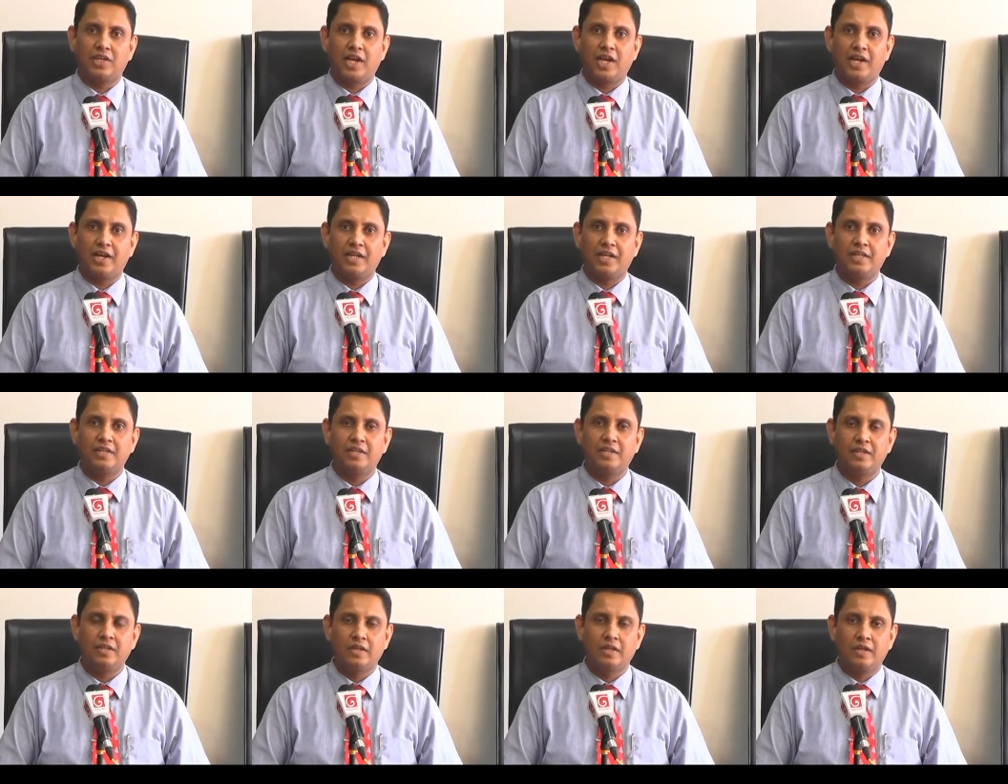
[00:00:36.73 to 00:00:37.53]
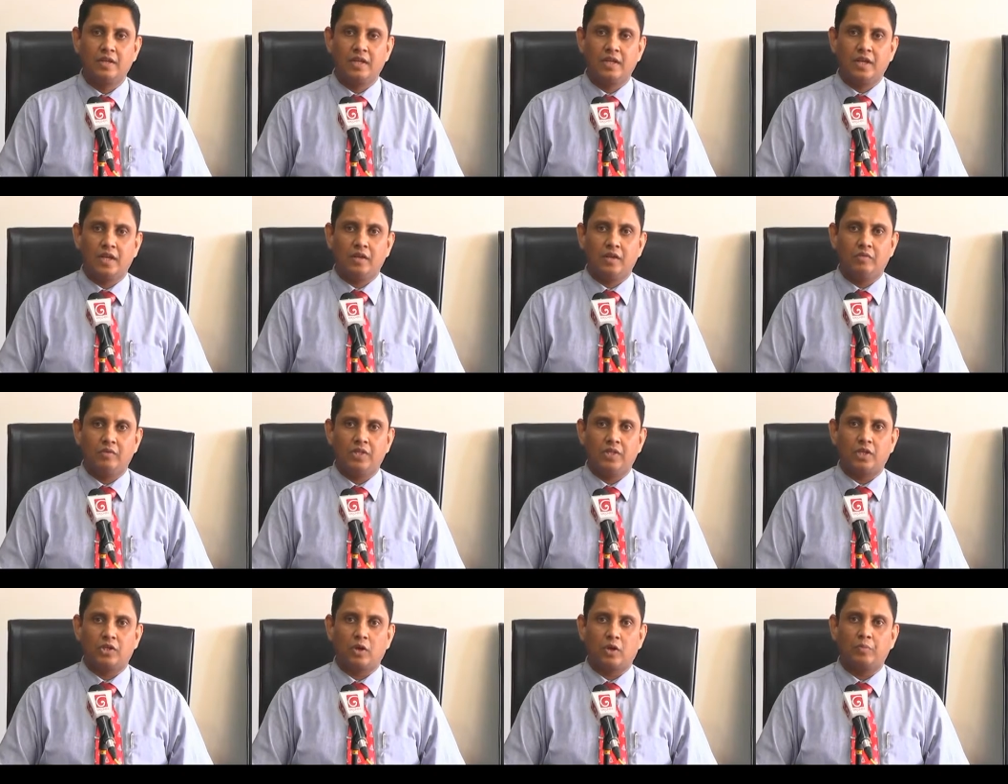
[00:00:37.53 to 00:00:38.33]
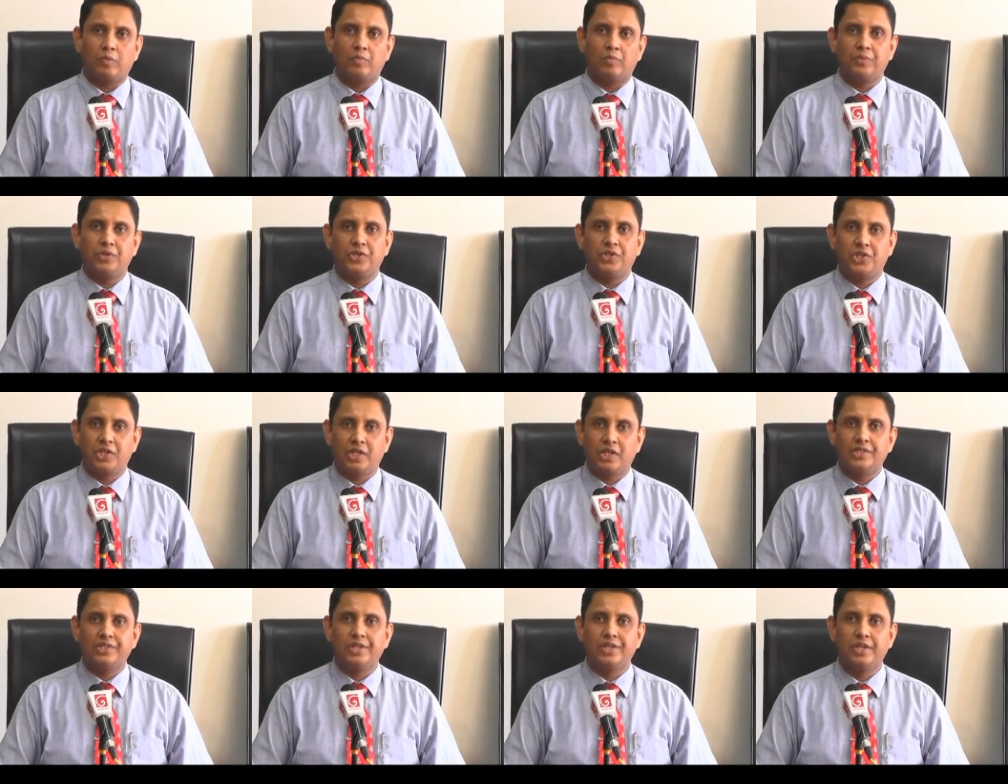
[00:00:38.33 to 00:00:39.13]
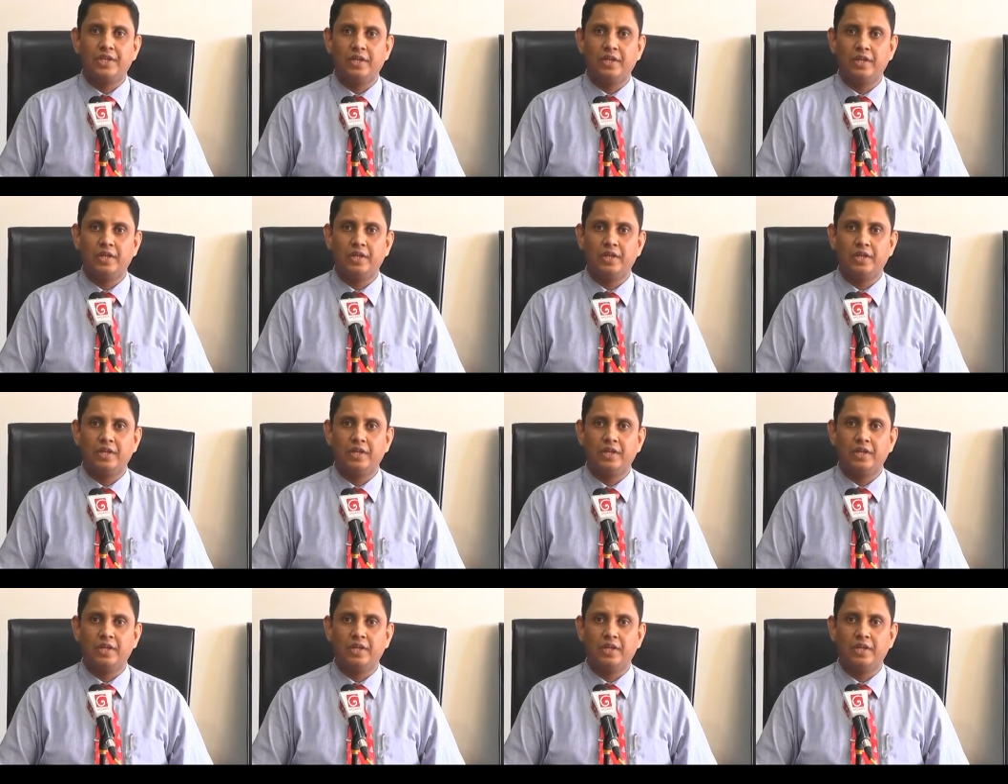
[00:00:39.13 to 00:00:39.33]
chairing with the top officials